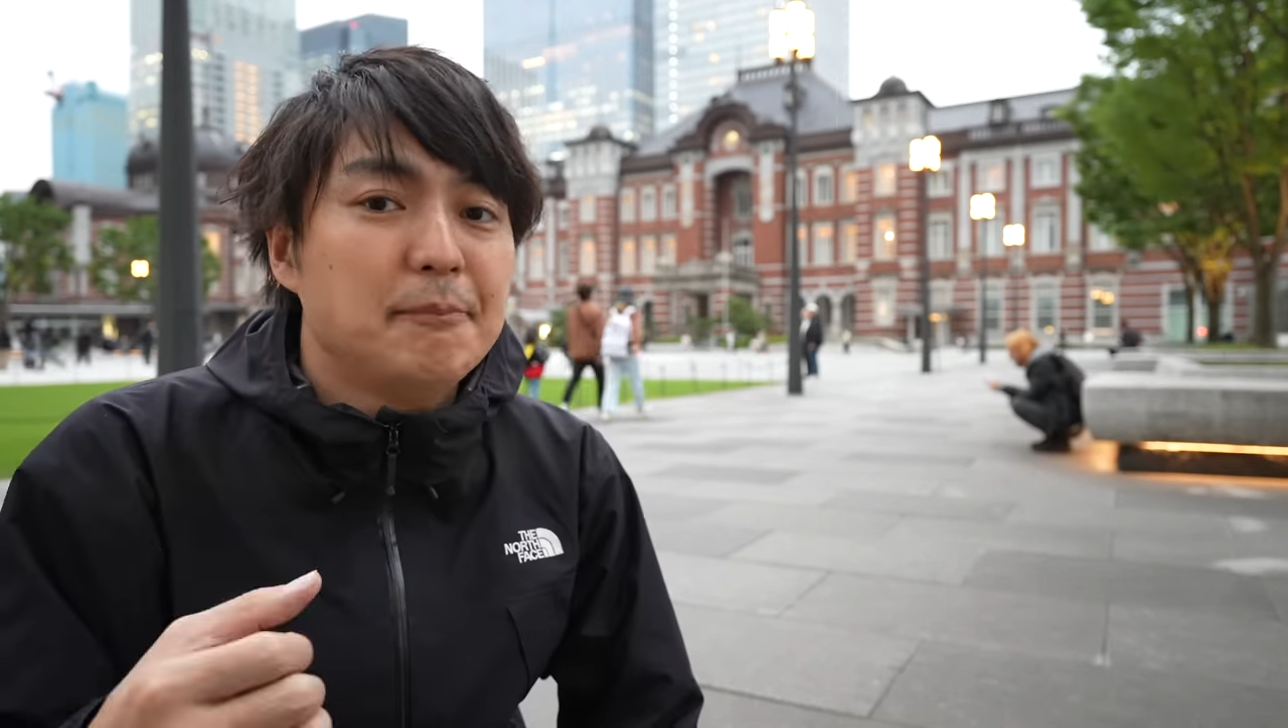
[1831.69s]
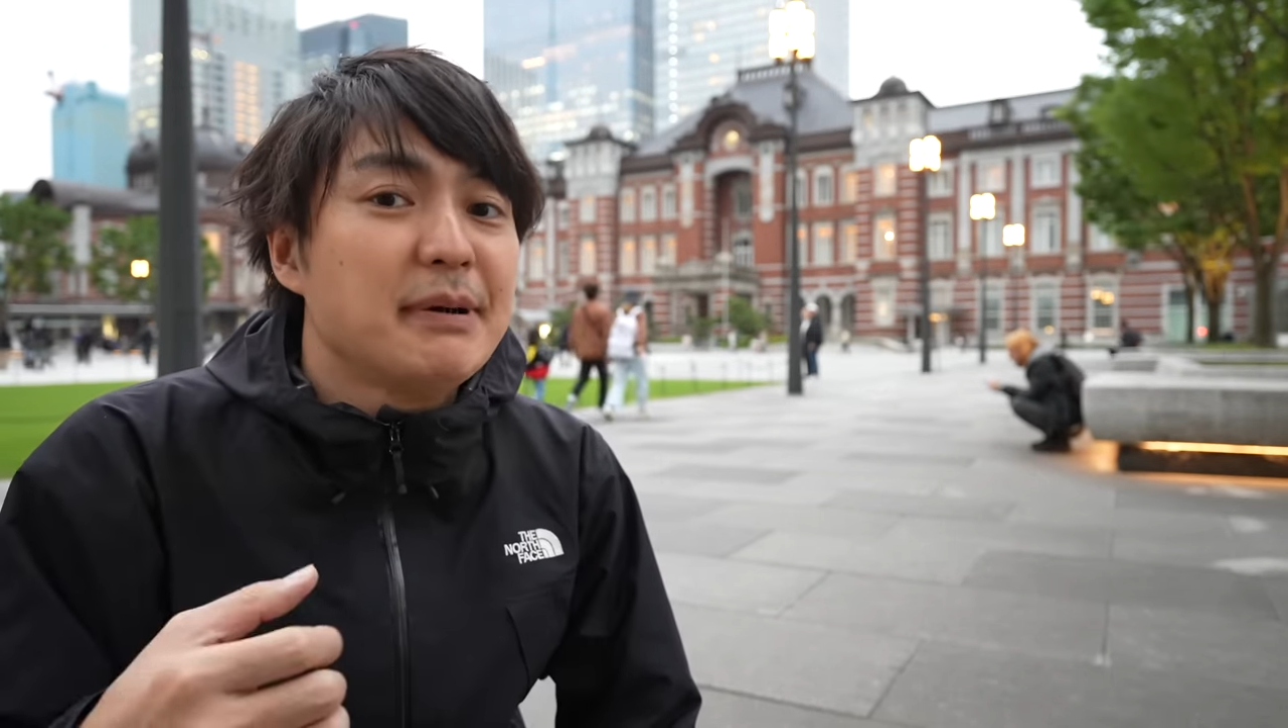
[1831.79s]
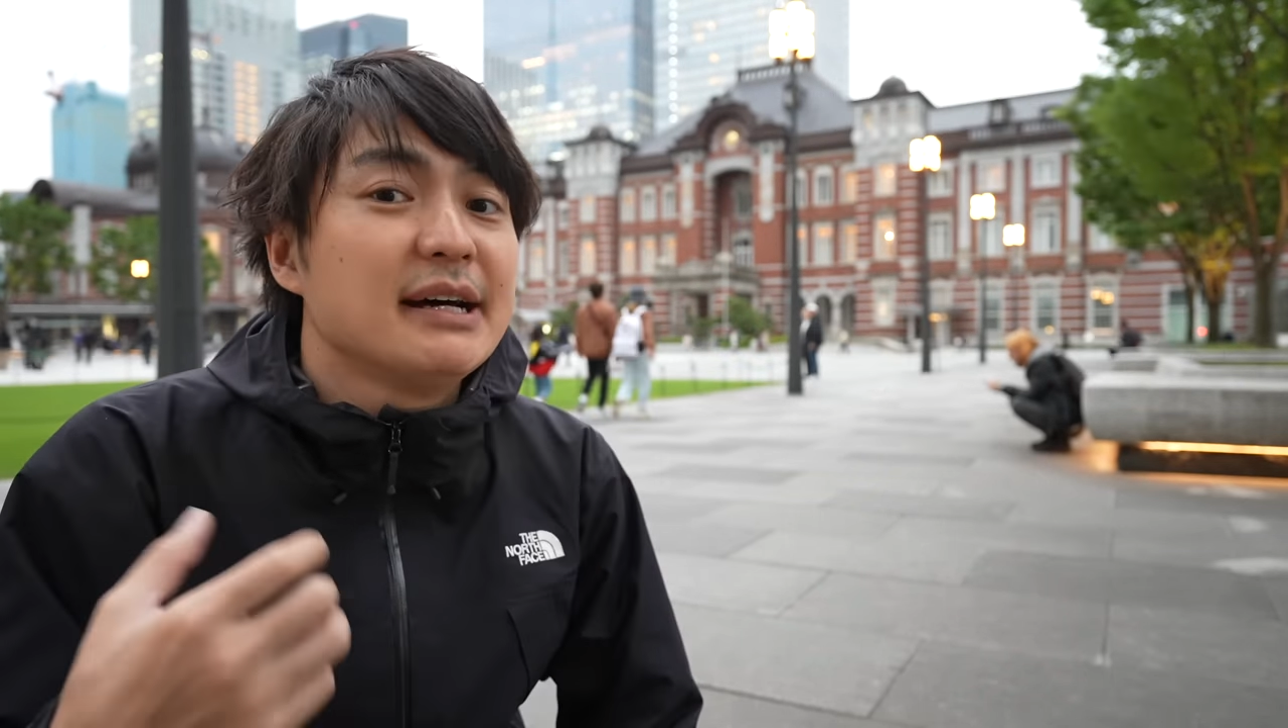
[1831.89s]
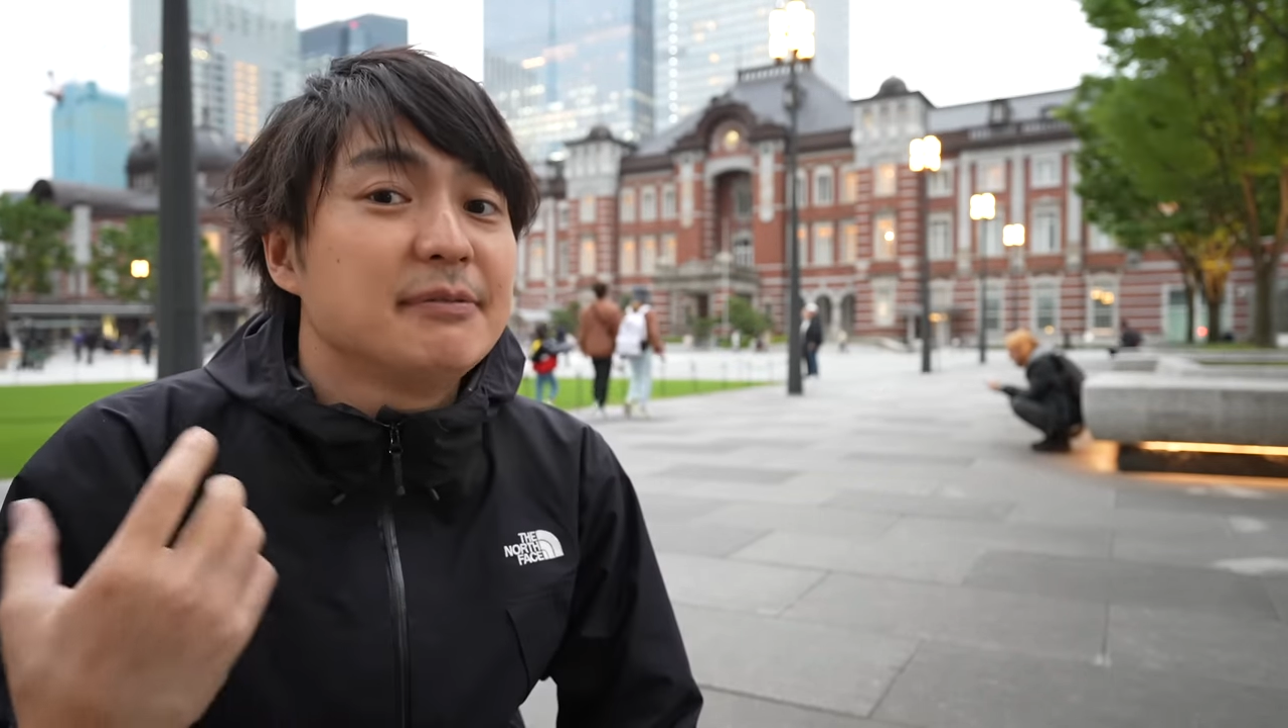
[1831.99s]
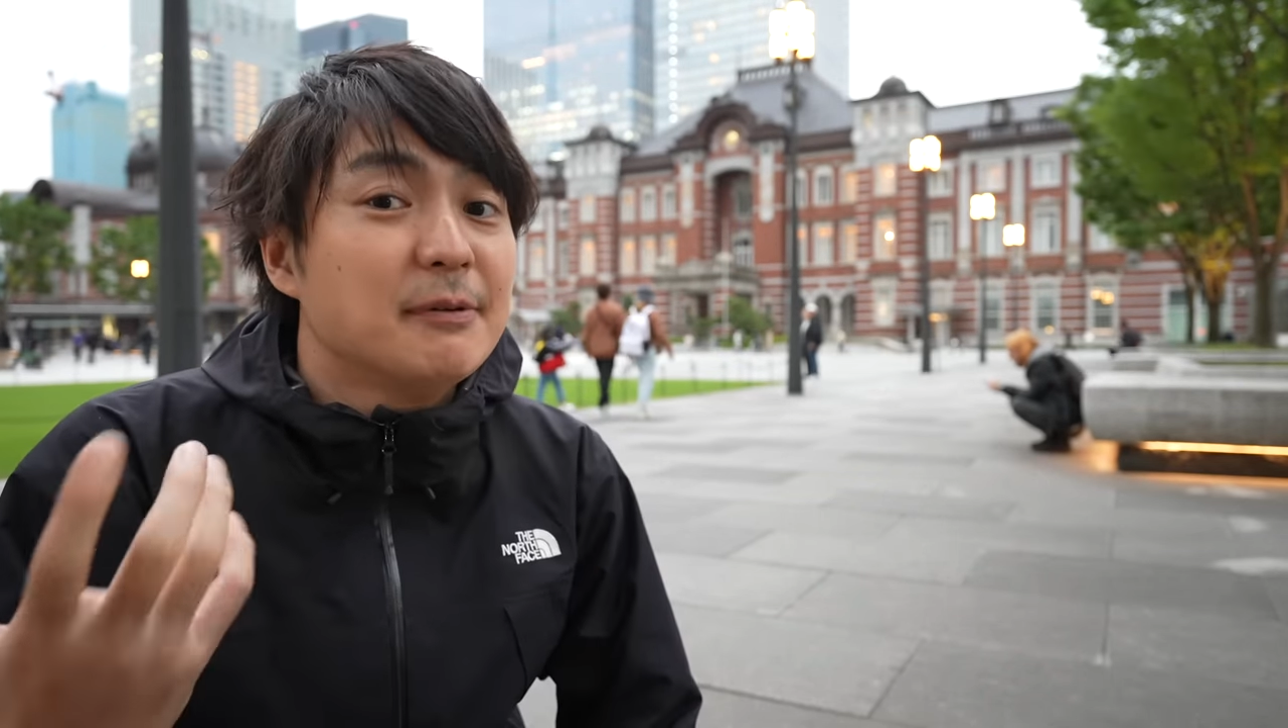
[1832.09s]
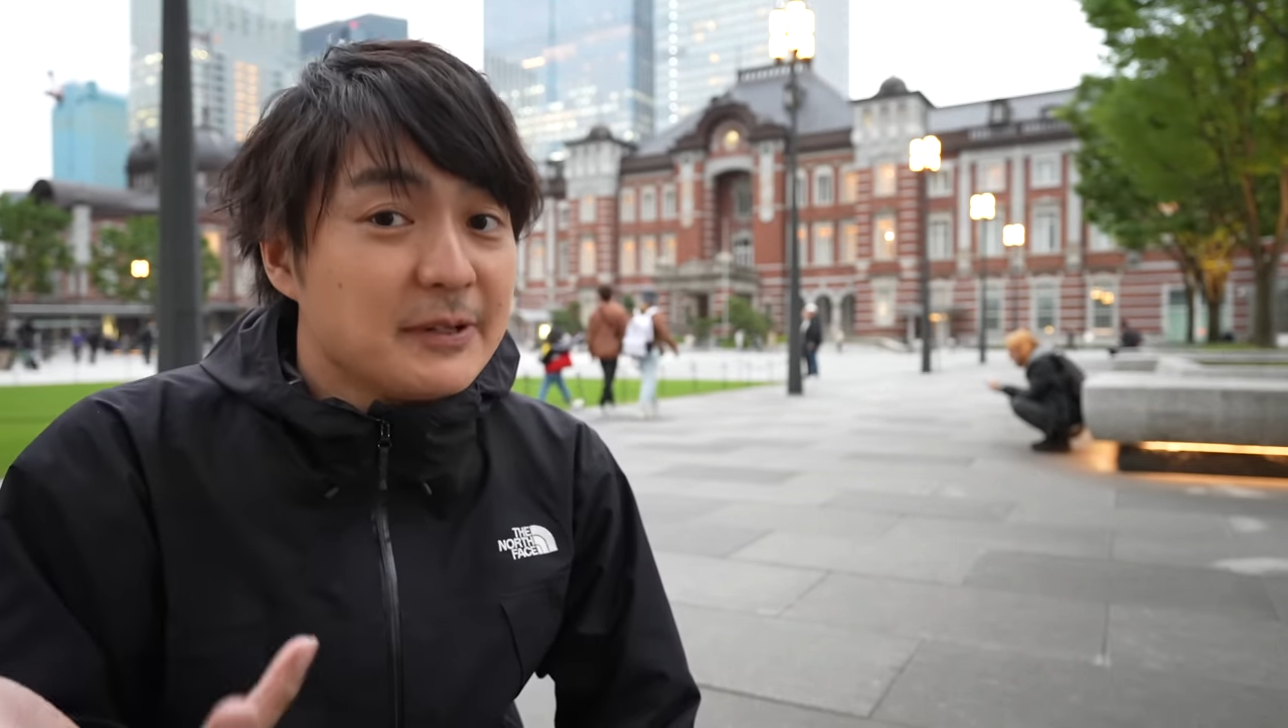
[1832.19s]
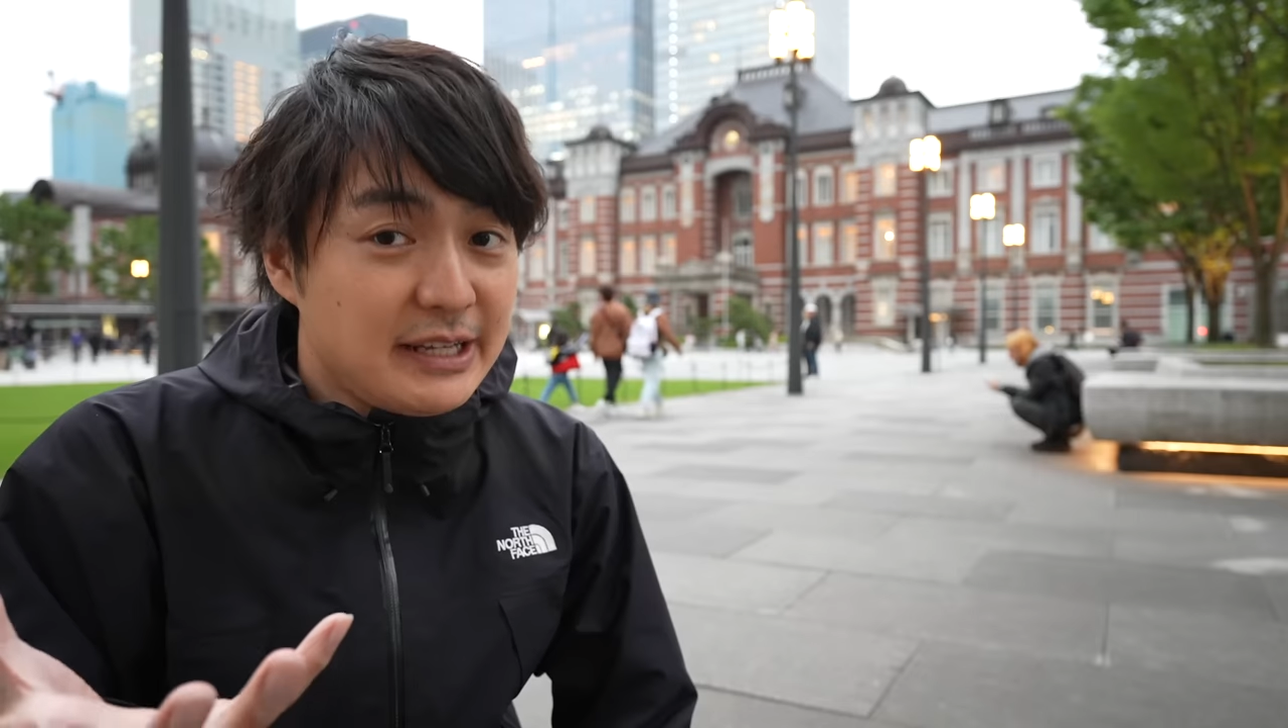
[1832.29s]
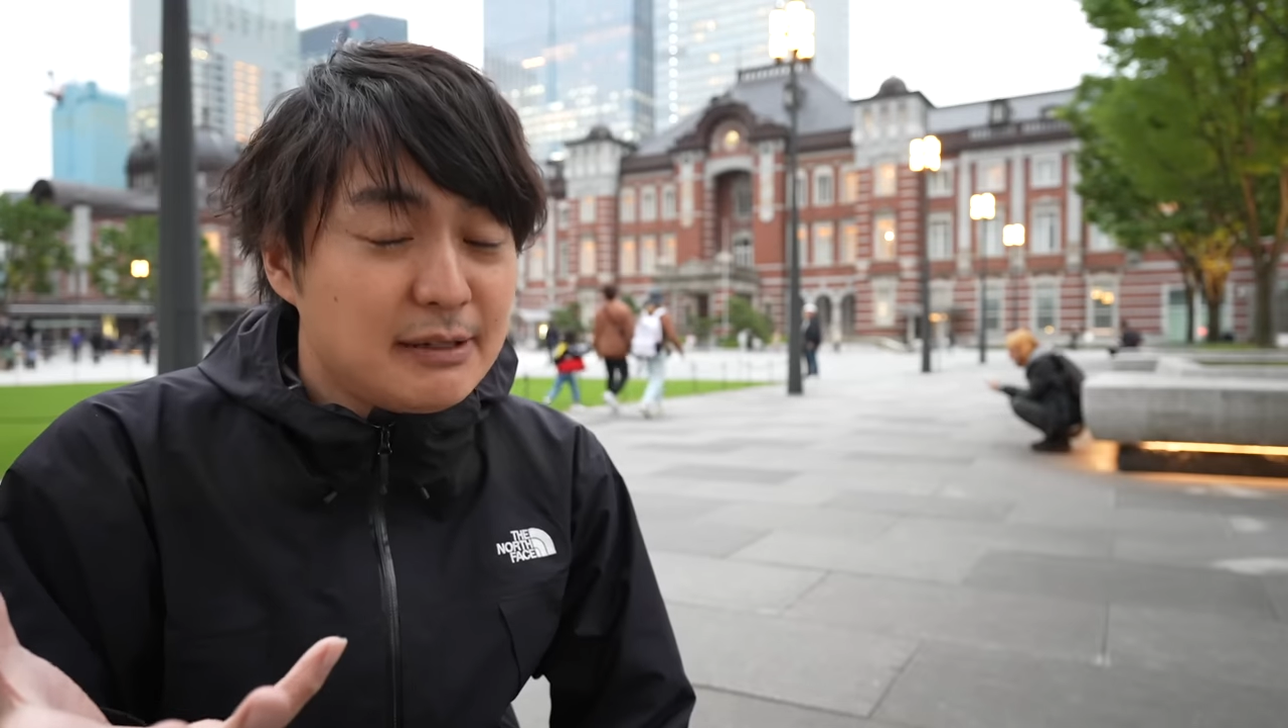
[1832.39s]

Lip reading: but for the